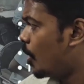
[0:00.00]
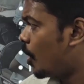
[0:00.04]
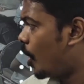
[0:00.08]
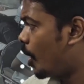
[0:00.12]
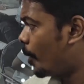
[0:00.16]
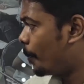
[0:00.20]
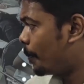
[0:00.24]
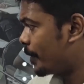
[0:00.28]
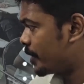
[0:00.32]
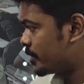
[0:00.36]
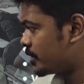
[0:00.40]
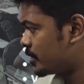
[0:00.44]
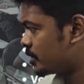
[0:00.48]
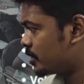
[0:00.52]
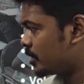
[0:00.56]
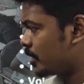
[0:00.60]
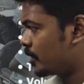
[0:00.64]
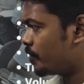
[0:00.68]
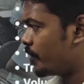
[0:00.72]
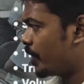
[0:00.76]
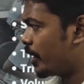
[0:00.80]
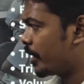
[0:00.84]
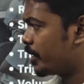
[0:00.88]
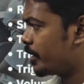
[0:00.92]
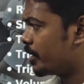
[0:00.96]
operations
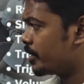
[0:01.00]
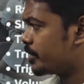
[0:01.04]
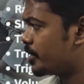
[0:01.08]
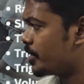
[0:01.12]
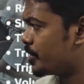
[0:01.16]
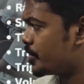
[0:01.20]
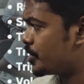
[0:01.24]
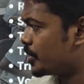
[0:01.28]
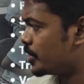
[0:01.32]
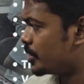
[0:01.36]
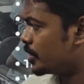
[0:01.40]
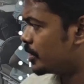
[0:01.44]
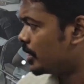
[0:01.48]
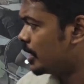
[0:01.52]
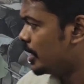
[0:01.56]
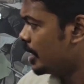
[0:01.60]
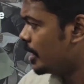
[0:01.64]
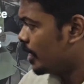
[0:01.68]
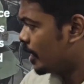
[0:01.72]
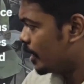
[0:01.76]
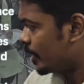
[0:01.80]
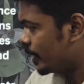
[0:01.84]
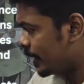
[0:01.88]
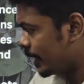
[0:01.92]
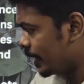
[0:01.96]
and factorization,
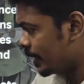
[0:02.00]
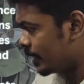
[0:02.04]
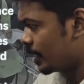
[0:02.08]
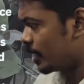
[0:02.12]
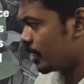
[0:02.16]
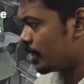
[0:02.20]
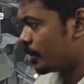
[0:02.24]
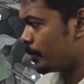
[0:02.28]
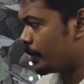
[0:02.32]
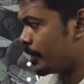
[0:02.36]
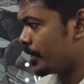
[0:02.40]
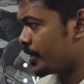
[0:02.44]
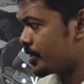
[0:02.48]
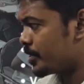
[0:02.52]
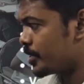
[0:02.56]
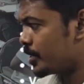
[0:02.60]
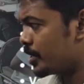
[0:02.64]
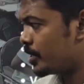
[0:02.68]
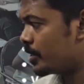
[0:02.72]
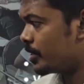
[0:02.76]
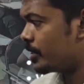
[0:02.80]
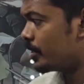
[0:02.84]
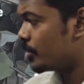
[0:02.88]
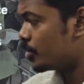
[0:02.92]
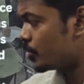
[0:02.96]
data
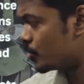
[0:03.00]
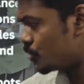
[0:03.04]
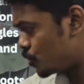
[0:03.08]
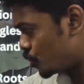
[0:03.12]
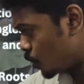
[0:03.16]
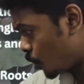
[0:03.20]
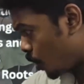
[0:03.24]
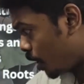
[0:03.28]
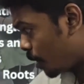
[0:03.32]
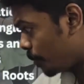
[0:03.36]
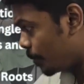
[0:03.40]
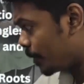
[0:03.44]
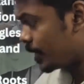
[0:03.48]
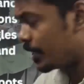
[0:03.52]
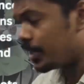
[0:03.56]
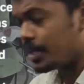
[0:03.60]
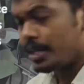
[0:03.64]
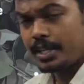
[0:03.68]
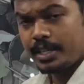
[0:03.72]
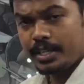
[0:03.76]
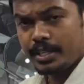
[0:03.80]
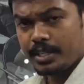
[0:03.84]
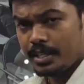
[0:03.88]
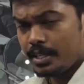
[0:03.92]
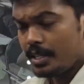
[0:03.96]
interpretation,
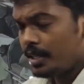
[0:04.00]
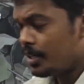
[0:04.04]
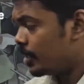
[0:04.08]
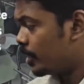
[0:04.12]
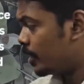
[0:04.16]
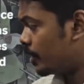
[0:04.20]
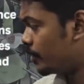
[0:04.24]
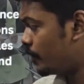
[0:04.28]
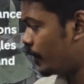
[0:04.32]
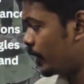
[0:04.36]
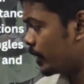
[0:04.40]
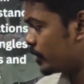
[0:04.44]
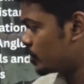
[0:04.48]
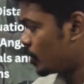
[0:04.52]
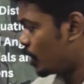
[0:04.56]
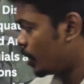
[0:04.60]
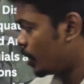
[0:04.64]
geometry. In fact,